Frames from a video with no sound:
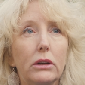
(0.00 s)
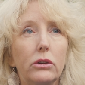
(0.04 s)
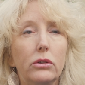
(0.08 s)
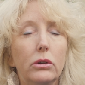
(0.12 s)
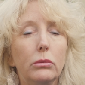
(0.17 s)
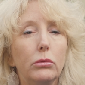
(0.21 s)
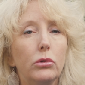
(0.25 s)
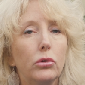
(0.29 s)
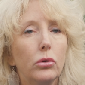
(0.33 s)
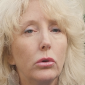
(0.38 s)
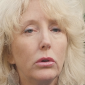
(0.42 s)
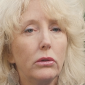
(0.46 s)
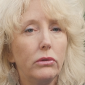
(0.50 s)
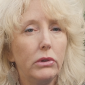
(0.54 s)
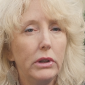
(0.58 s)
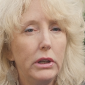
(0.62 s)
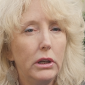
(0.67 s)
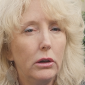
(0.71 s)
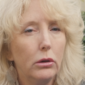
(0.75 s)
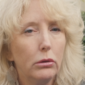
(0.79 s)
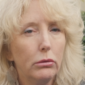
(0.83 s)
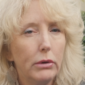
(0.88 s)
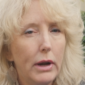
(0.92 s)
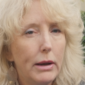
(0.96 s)
some sort of
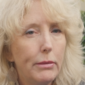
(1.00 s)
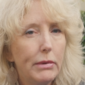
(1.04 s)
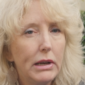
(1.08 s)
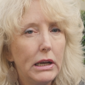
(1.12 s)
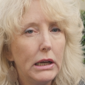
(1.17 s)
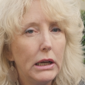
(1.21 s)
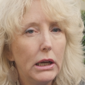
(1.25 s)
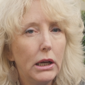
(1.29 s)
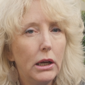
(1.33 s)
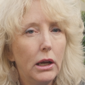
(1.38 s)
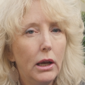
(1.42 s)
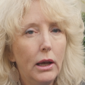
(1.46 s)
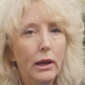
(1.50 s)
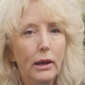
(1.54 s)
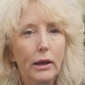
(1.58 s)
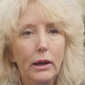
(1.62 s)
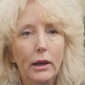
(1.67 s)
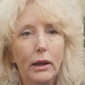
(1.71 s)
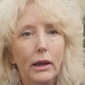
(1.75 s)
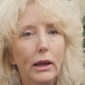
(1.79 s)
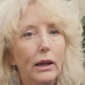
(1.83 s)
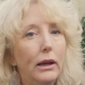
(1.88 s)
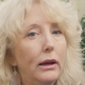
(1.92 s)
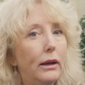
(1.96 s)
legal remedy
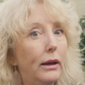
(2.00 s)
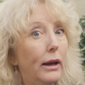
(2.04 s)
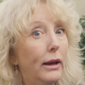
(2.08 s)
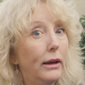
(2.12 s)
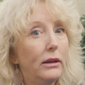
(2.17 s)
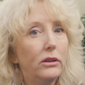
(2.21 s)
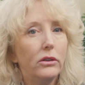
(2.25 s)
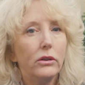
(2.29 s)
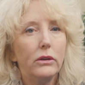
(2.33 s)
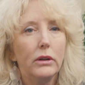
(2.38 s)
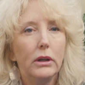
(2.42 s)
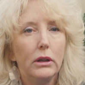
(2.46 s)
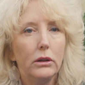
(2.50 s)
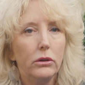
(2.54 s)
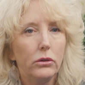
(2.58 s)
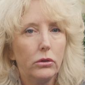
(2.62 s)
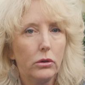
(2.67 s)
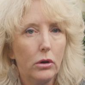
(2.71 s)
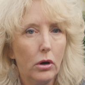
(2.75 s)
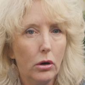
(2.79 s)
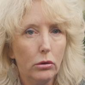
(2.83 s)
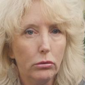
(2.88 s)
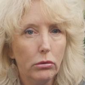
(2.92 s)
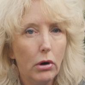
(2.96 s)
in case things
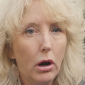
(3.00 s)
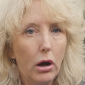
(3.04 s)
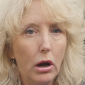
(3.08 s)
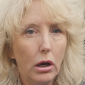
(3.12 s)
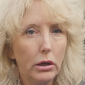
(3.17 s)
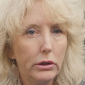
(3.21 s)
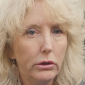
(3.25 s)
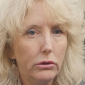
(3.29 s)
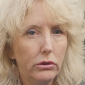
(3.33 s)
go wrong.